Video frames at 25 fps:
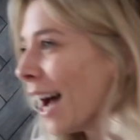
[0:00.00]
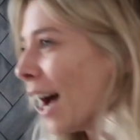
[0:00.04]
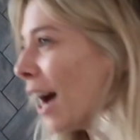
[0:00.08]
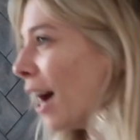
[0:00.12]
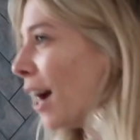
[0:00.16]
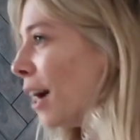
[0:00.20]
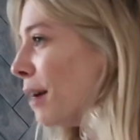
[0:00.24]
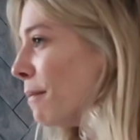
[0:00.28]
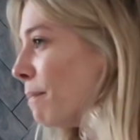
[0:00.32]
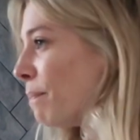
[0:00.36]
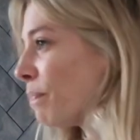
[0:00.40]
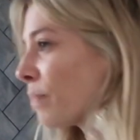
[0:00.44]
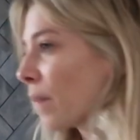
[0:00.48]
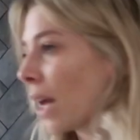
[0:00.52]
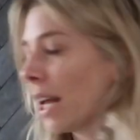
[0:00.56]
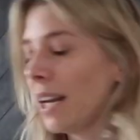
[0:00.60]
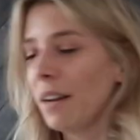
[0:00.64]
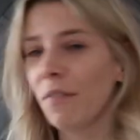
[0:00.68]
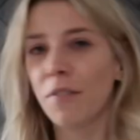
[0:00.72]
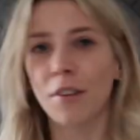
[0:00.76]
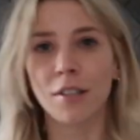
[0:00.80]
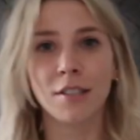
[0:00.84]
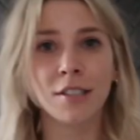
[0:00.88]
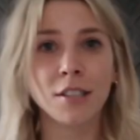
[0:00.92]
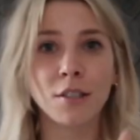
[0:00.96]
And
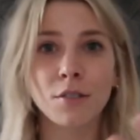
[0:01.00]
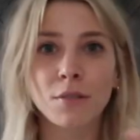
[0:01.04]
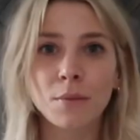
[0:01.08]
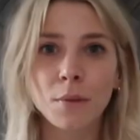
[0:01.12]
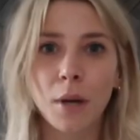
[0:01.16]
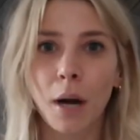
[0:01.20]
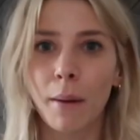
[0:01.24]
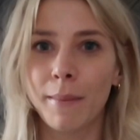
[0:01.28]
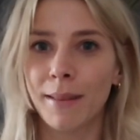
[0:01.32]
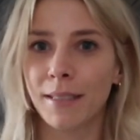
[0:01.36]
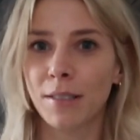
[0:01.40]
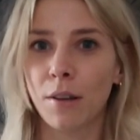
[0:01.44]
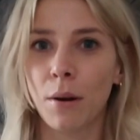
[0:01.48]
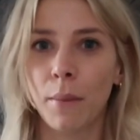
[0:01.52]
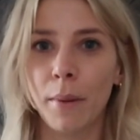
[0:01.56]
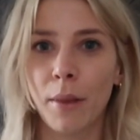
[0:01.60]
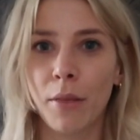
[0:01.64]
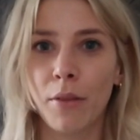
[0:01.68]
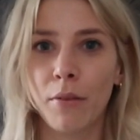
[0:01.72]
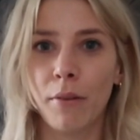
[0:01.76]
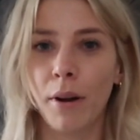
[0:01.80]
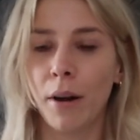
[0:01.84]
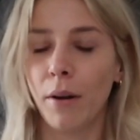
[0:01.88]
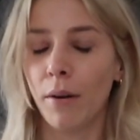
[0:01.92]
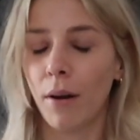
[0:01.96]
if there's still some comments
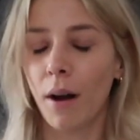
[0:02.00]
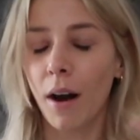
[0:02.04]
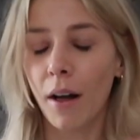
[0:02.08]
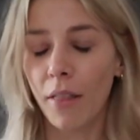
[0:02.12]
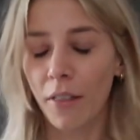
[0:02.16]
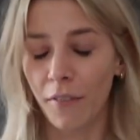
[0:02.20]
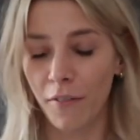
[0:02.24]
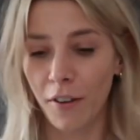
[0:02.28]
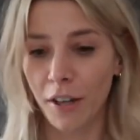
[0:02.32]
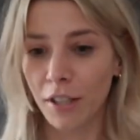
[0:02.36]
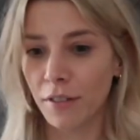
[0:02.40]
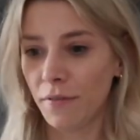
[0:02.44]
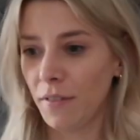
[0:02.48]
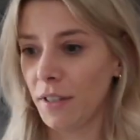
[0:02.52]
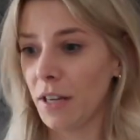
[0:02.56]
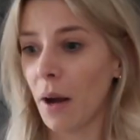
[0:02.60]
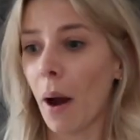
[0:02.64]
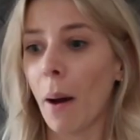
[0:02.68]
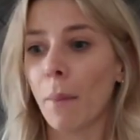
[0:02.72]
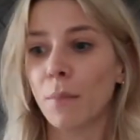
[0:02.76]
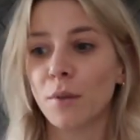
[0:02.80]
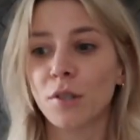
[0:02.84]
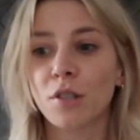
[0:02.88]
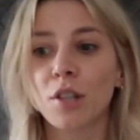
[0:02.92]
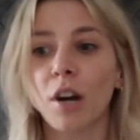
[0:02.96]
coming through on the first
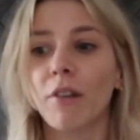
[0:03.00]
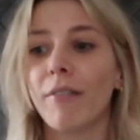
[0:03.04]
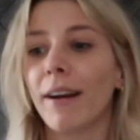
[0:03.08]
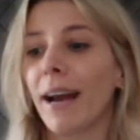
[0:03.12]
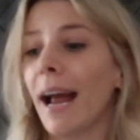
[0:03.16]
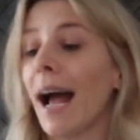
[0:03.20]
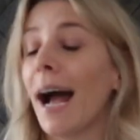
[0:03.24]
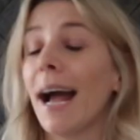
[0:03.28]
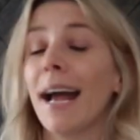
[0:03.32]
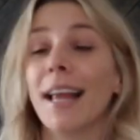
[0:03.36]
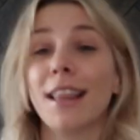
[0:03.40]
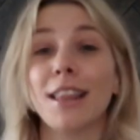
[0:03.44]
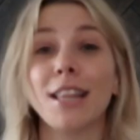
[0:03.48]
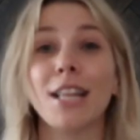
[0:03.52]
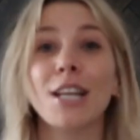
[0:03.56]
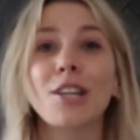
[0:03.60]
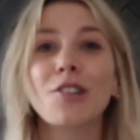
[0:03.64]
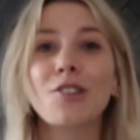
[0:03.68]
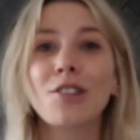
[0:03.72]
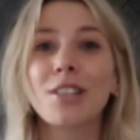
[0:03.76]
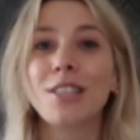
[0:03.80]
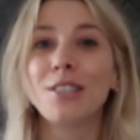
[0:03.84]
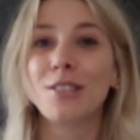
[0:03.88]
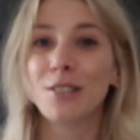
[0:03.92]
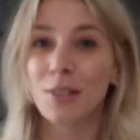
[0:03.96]
video, I'm sorry. I
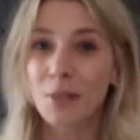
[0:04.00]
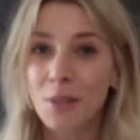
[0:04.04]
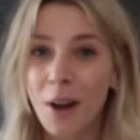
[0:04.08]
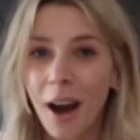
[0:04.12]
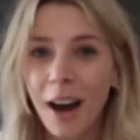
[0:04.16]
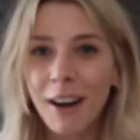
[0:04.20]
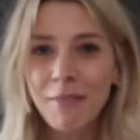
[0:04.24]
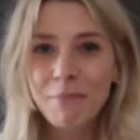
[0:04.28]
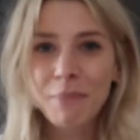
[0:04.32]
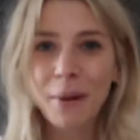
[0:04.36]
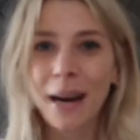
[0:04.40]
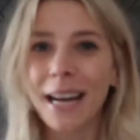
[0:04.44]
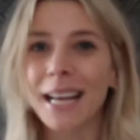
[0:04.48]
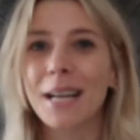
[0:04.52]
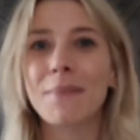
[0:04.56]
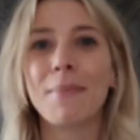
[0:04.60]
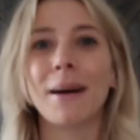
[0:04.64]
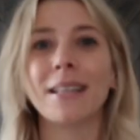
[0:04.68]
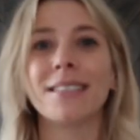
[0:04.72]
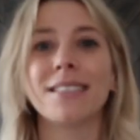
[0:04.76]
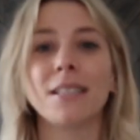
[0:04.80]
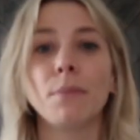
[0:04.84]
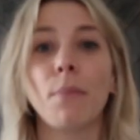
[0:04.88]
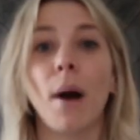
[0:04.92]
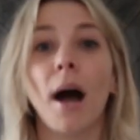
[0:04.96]
literally do not have brain
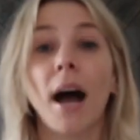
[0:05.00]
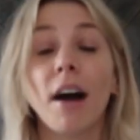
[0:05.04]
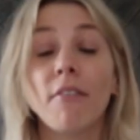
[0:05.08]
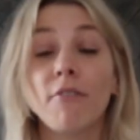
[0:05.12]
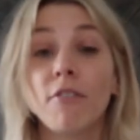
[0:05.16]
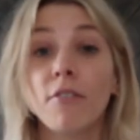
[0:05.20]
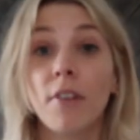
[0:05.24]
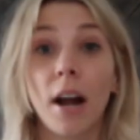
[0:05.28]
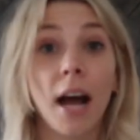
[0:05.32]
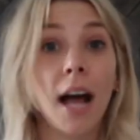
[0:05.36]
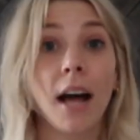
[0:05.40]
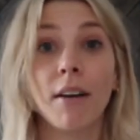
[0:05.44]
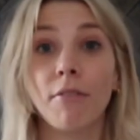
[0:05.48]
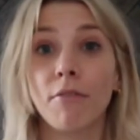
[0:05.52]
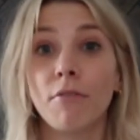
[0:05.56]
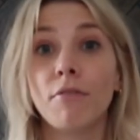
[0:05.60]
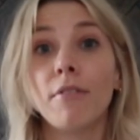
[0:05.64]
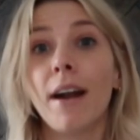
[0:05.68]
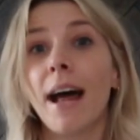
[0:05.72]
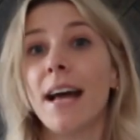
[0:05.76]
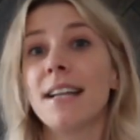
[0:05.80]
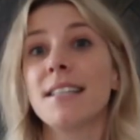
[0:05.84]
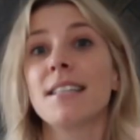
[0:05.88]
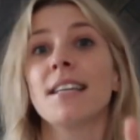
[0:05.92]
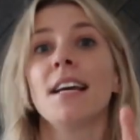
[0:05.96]
capacity, but I've
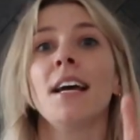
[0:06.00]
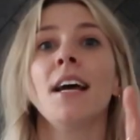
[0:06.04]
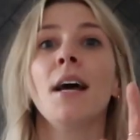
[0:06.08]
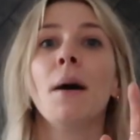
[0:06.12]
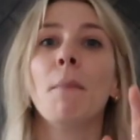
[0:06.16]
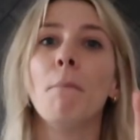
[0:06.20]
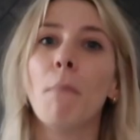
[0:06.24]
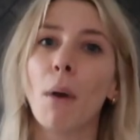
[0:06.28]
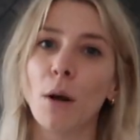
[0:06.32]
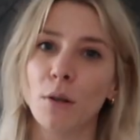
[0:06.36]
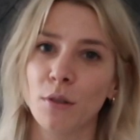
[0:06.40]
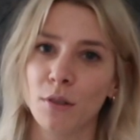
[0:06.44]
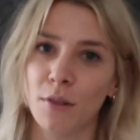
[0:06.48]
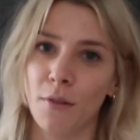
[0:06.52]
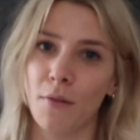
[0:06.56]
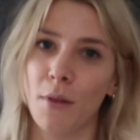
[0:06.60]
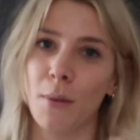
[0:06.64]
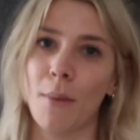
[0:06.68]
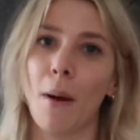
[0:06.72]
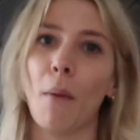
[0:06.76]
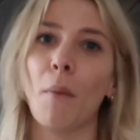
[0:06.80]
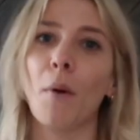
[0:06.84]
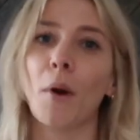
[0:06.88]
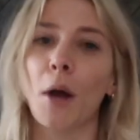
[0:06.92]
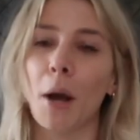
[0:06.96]
read most of
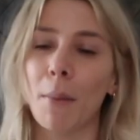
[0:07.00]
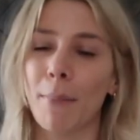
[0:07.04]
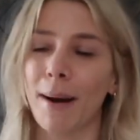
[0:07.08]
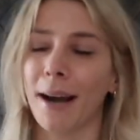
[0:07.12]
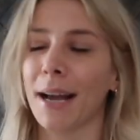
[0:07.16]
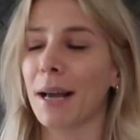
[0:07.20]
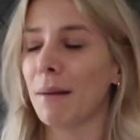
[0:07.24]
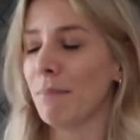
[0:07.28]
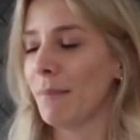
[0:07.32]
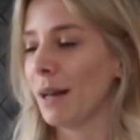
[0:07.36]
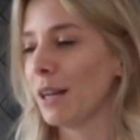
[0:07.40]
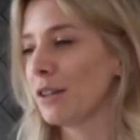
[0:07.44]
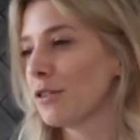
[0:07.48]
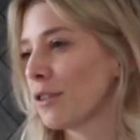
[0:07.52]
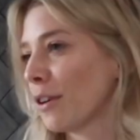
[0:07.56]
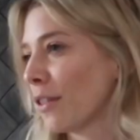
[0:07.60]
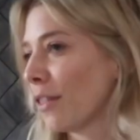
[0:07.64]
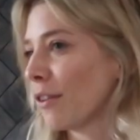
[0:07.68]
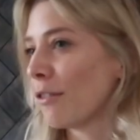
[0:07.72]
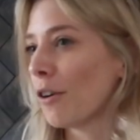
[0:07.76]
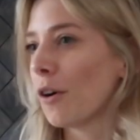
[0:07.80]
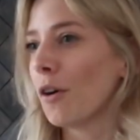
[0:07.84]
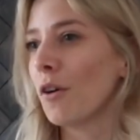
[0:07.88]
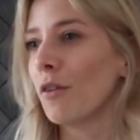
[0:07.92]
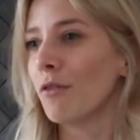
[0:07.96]
them. I will go back and make sure
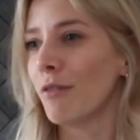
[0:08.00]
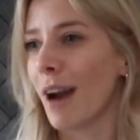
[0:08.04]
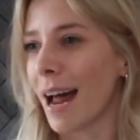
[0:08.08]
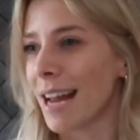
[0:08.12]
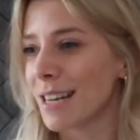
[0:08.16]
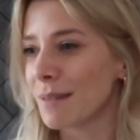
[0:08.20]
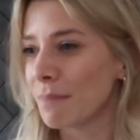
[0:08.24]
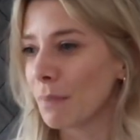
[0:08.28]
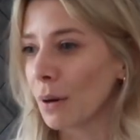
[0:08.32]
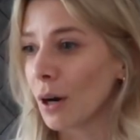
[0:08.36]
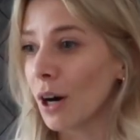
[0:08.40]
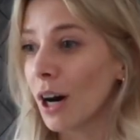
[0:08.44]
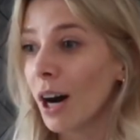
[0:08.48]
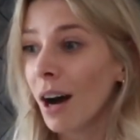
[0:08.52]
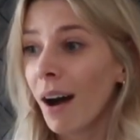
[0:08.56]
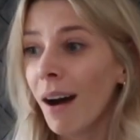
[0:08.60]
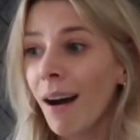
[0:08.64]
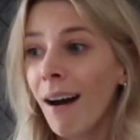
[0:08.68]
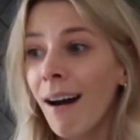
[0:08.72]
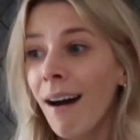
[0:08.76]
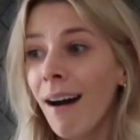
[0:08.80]
they're all read, but